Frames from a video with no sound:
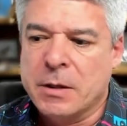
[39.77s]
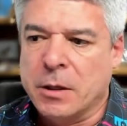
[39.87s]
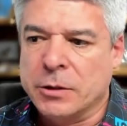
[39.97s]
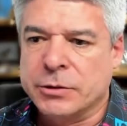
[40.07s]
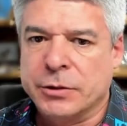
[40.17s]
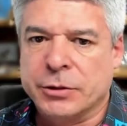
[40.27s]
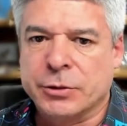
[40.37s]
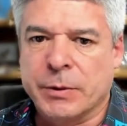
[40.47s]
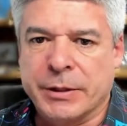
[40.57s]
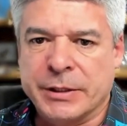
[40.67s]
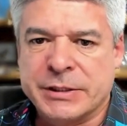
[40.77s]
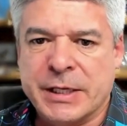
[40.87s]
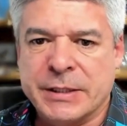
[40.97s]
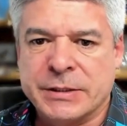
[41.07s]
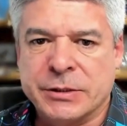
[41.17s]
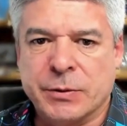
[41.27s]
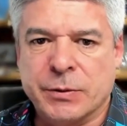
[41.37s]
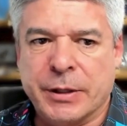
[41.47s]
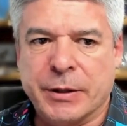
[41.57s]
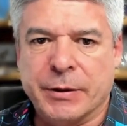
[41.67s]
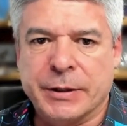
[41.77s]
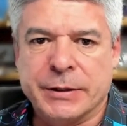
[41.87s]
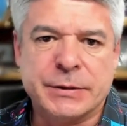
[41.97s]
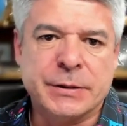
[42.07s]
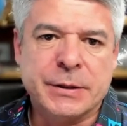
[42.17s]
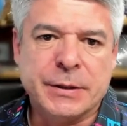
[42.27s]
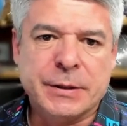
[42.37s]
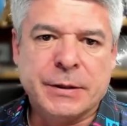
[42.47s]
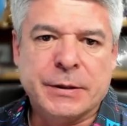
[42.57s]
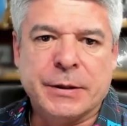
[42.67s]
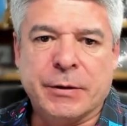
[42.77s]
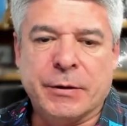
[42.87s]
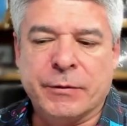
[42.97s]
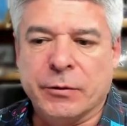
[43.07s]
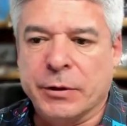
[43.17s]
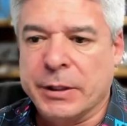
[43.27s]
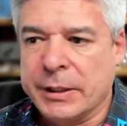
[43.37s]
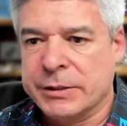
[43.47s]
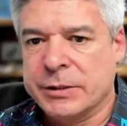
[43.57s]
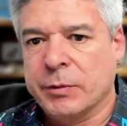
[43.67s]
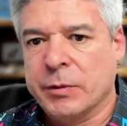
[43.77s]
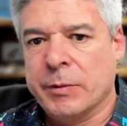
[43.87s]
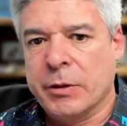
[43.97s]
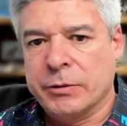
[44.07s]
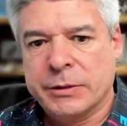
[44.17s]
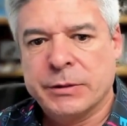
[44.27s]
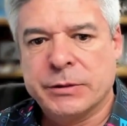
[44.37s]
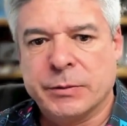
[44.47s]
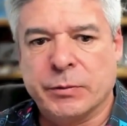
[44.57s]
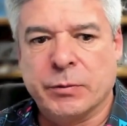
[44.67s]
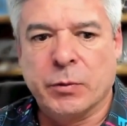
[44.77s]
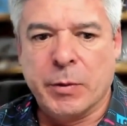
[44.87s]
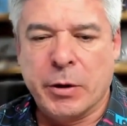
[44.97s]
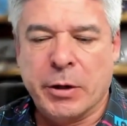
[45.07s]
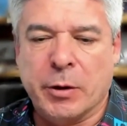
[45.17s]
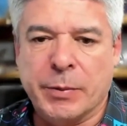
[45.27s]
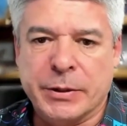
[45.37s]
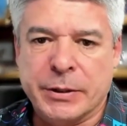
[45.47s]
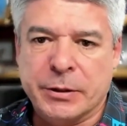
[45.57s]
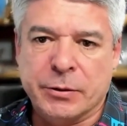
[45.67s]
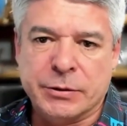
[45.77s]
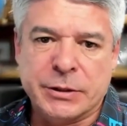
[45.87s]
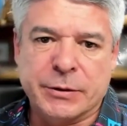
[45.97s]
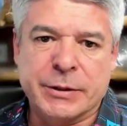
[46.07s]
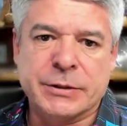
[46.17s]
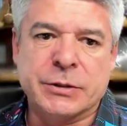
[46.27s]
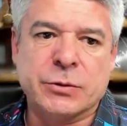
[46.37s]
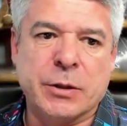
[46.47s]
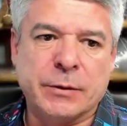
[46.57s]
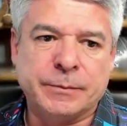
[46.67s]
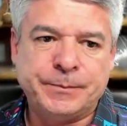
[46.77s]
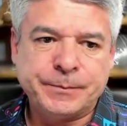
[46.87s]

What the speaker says: Also the surrounding states and surrounding areas, if you're looking to get some remote help in those areas as well.